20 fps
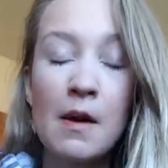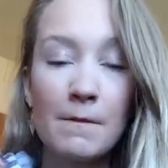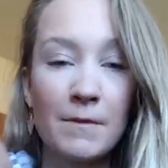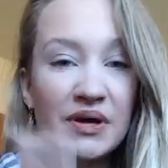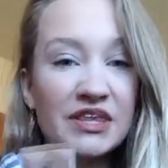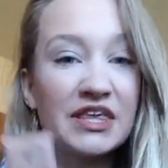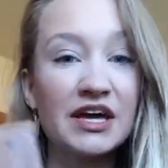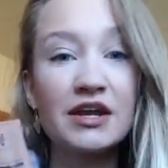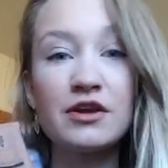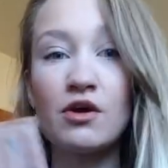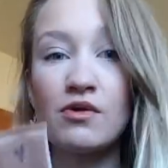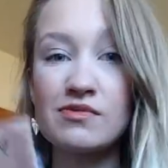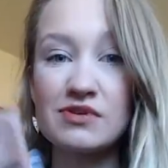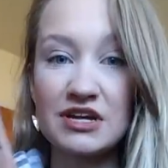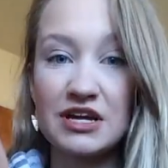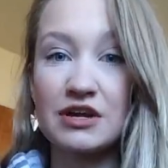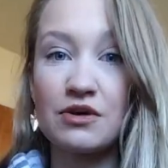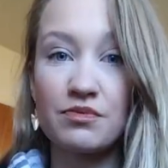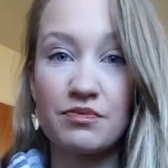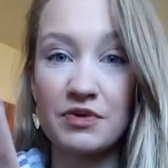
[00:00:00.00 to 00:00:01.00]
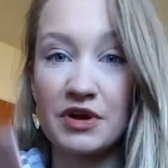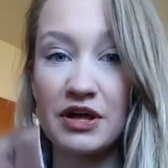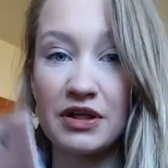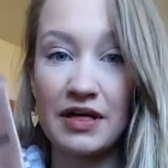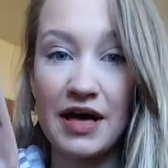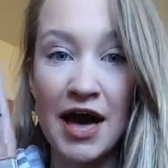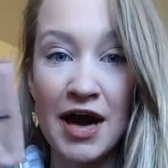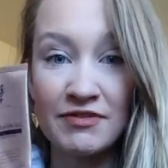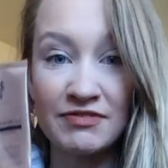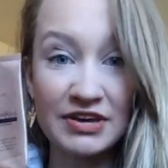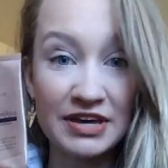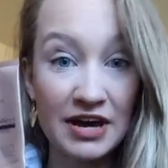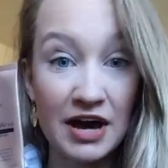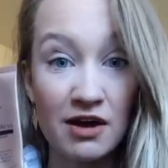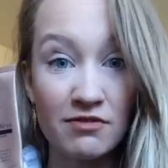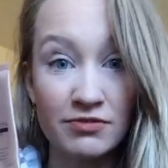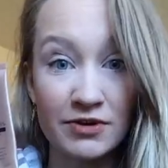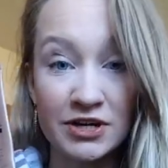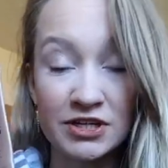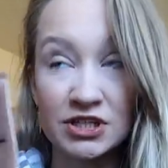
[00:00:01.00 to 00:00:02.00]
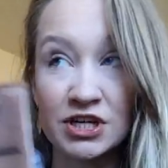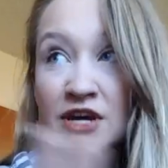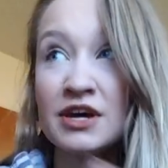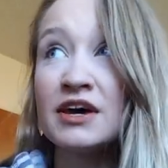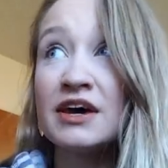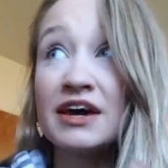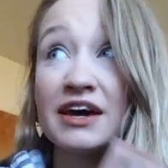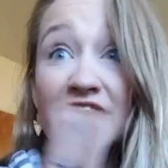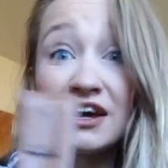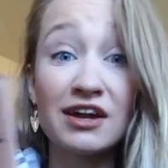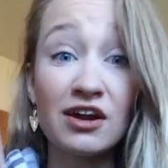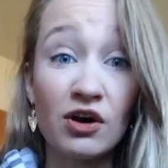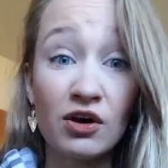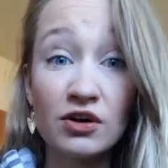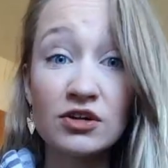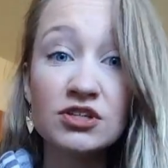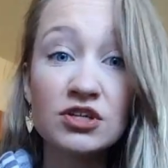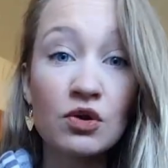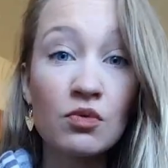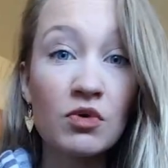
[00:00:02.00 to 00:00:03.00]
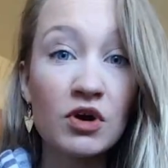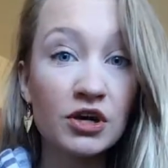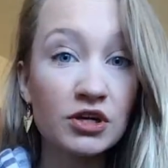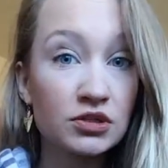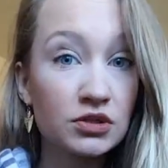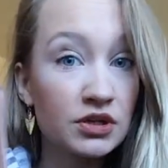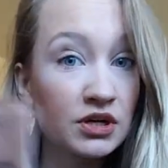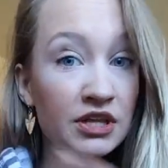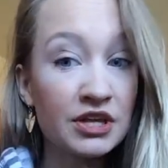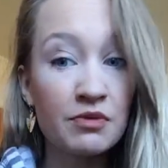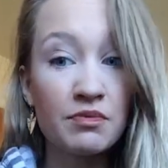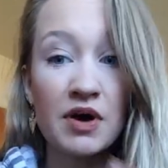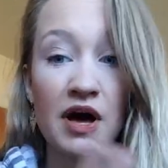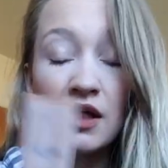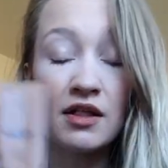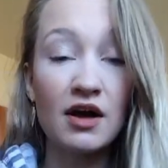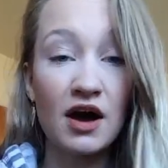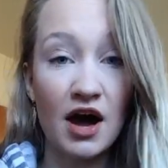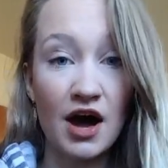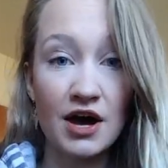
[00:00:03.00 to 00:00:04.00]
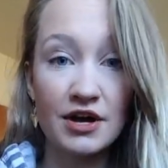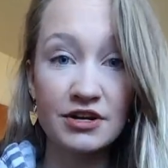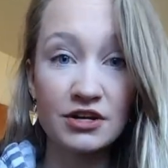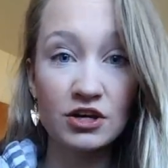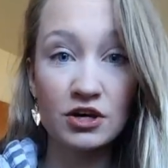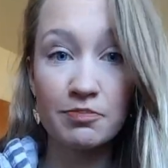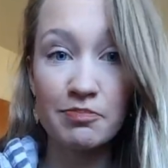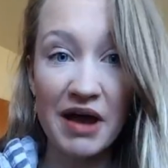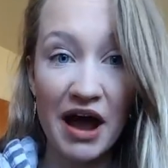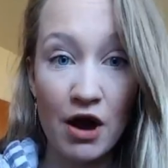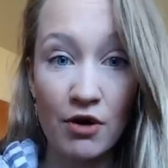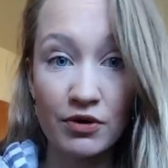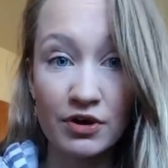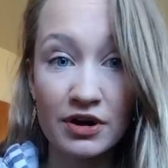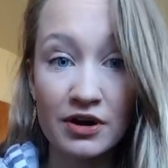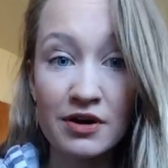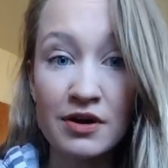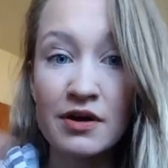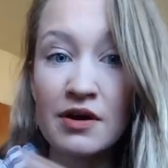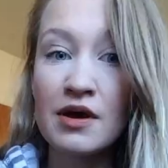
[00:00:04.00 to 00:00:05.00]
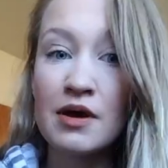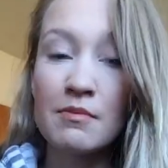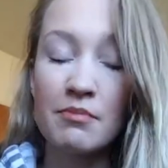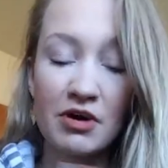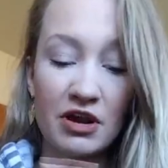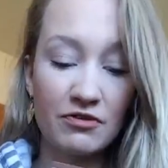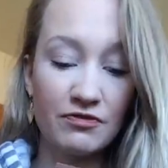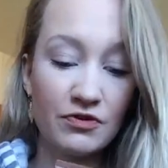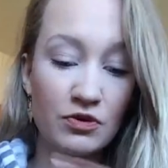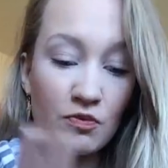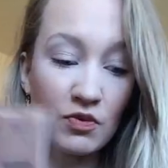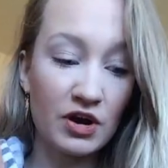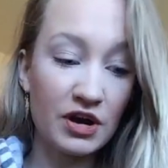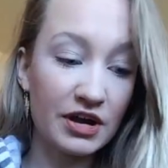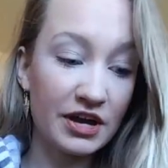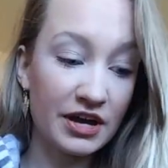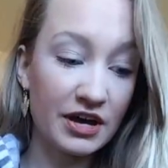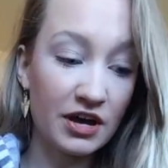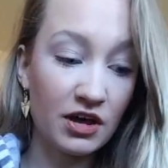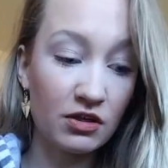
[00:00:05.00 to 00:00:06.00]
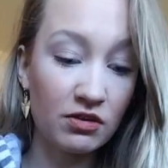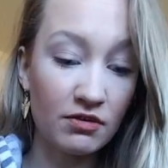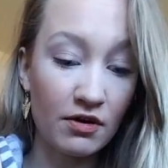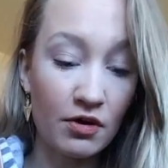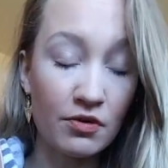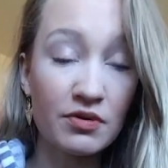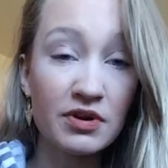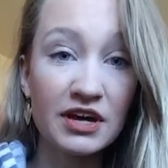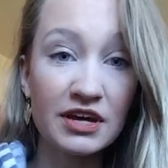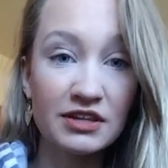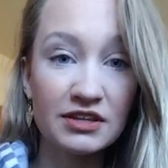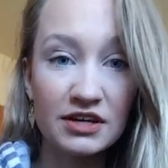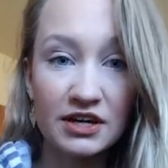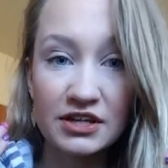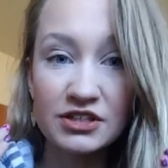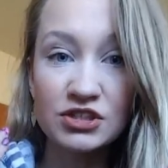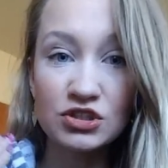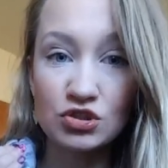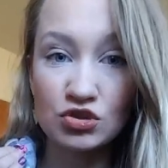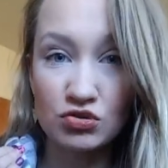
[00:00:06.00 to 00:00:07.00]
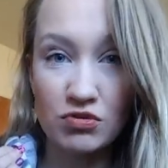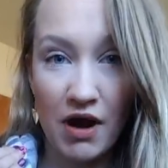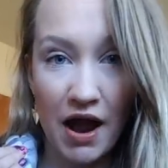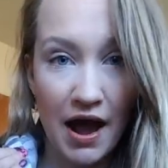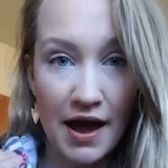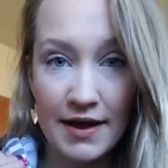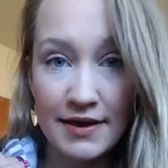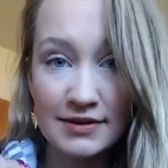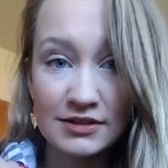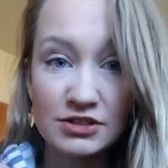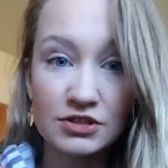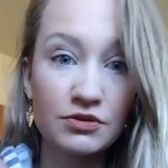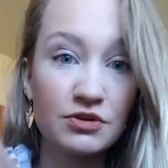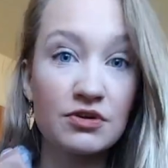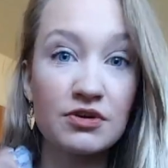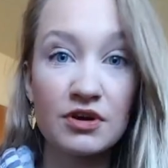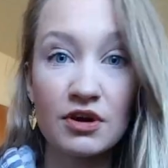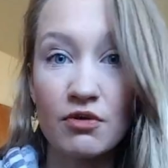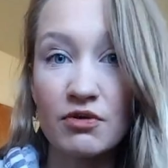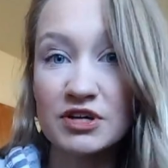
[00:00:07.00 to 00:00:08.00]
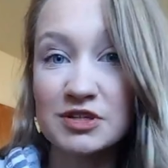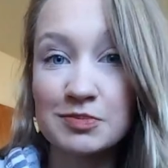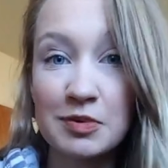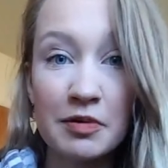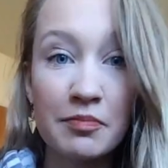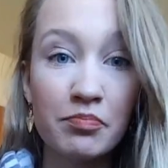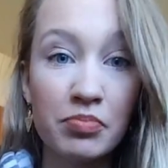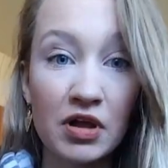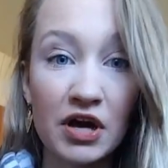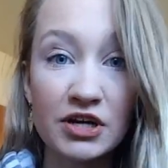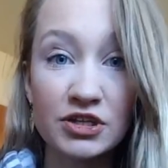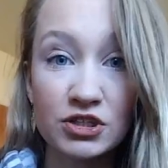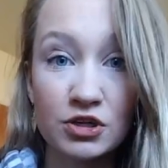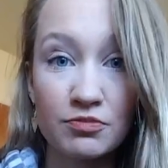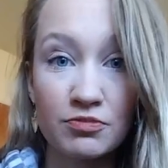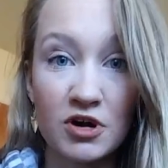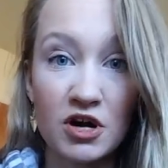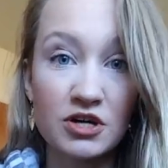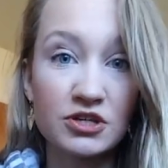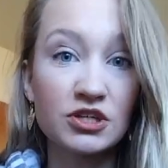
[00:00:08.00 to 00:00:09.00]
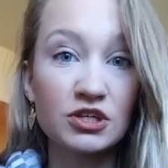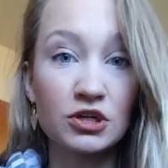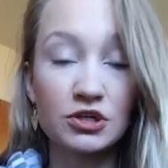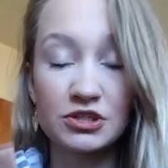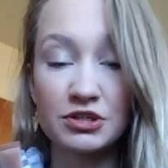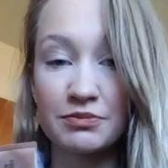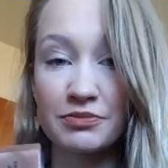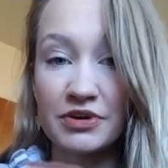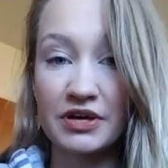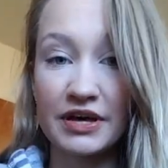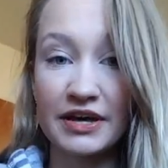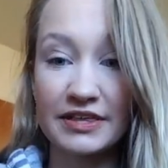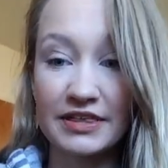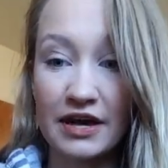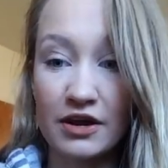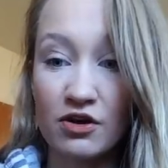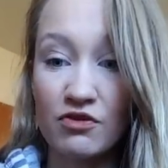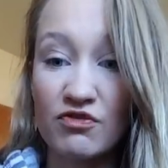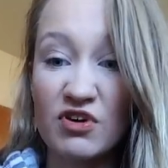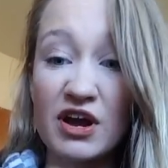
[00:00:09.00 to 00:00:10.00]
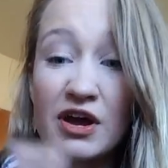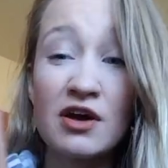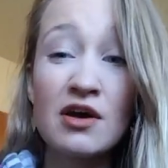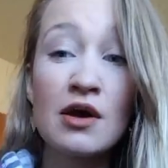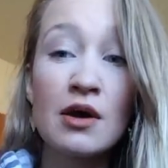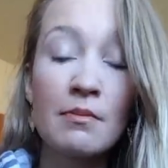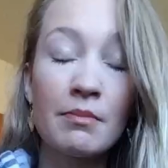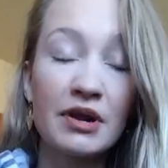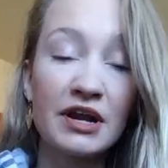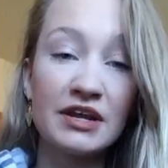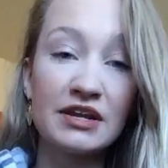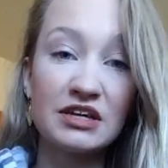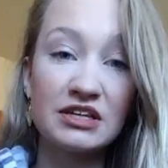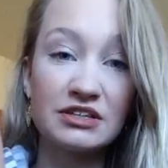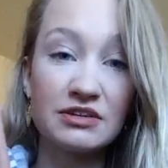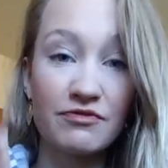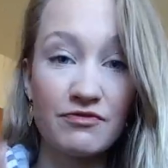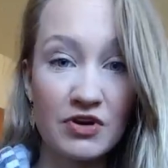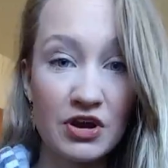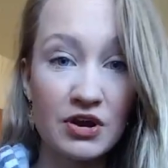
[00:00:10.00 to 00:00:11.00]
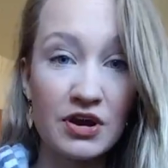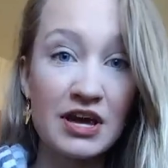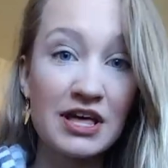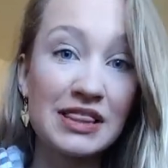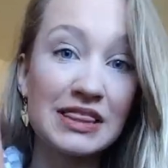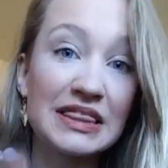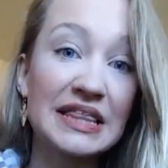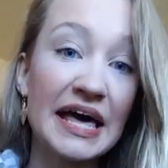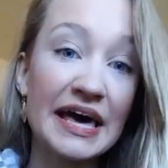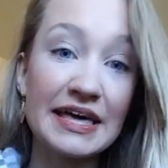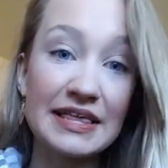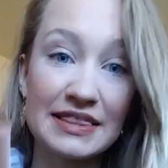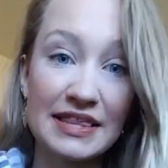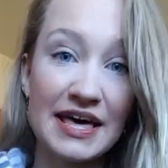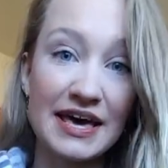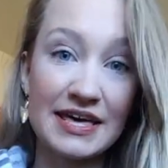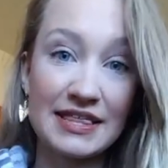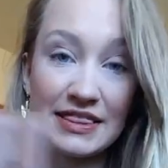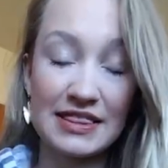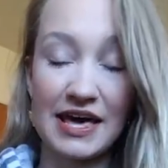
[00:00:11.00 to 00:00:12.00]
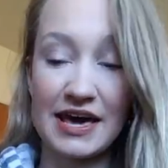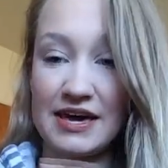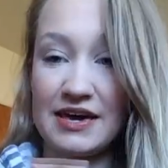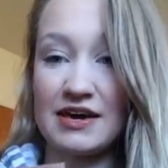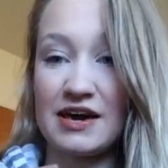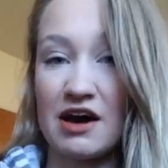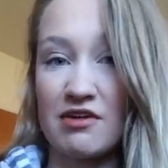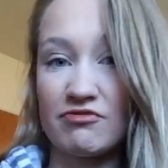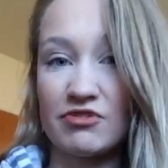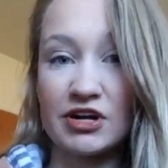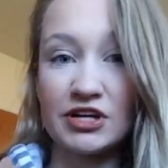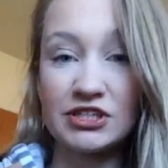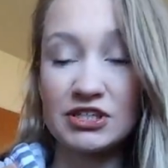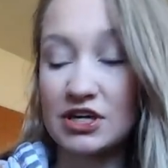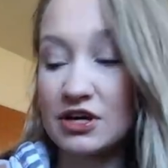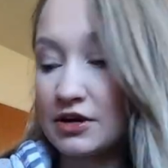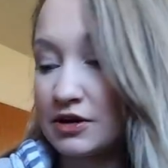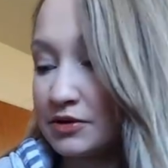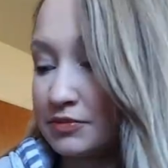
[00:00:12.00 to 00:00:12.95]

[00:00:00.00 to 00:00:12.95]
but they don't need a real heavy coverage. It also works really well under powder, but if you're wearing it alone, it does dry. So you can always put blush or bronzer or something like that over it, but it has a very light coverage.